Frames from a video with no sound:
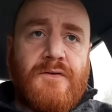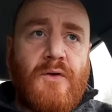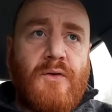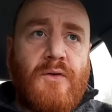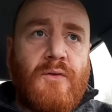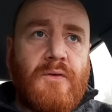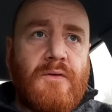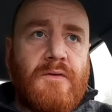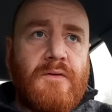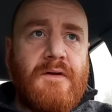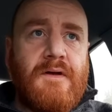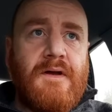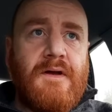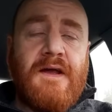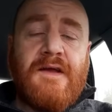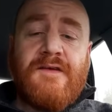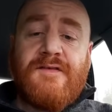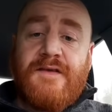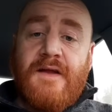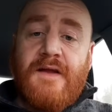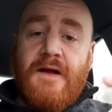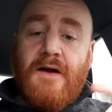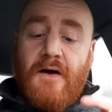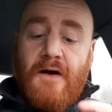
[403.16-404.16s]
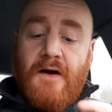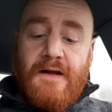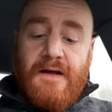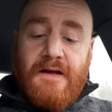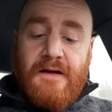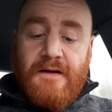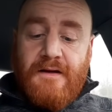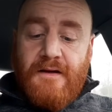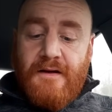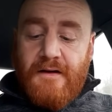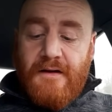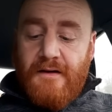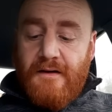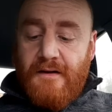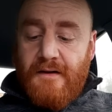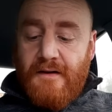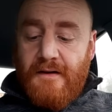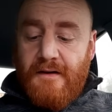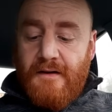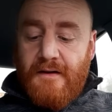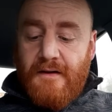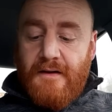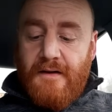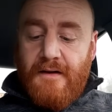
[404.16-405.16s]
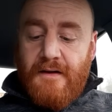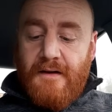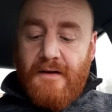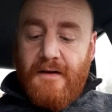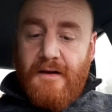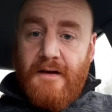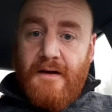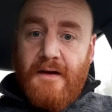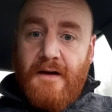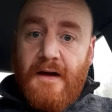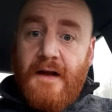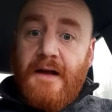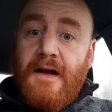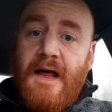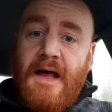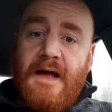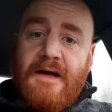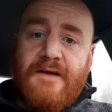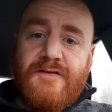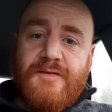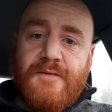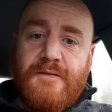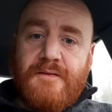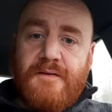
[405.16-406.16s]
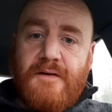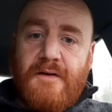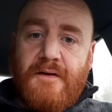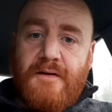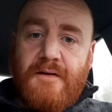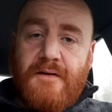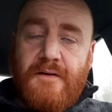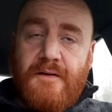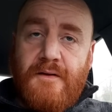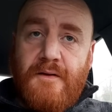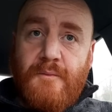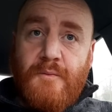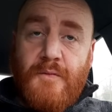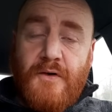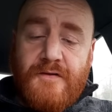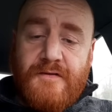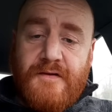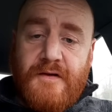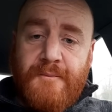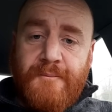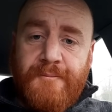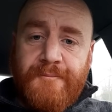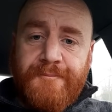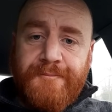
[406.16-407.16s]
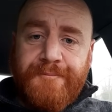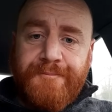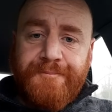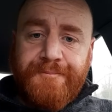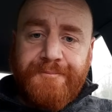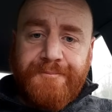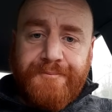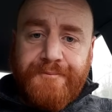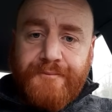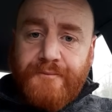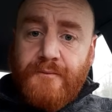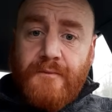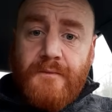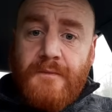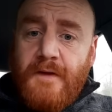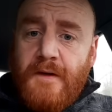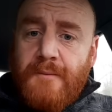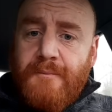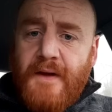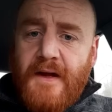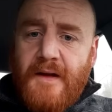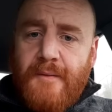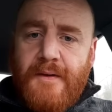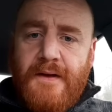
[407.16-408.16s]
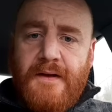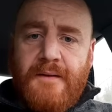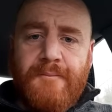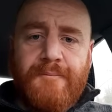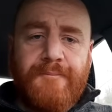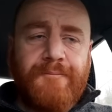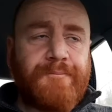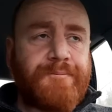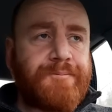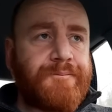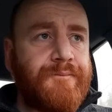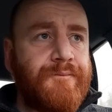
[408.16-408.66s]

So, is the guy an ex-Muslim? Maybe.